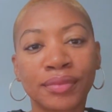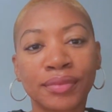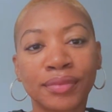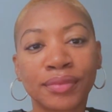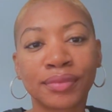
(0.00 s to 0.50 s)

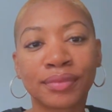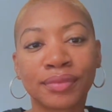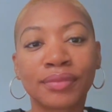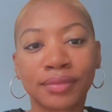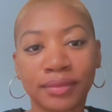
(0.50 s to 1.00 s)

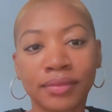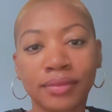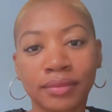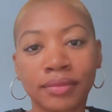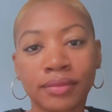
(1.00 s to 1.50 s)

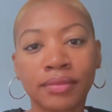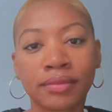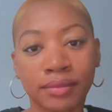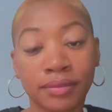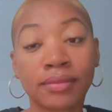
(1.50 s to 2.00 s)

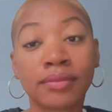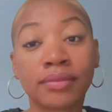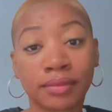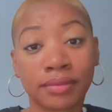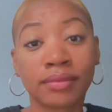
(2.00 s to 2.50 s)

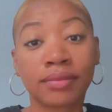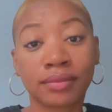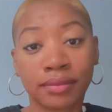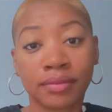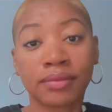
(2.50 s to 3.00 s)

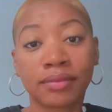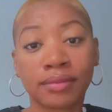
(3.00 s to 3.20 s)
(not speaking)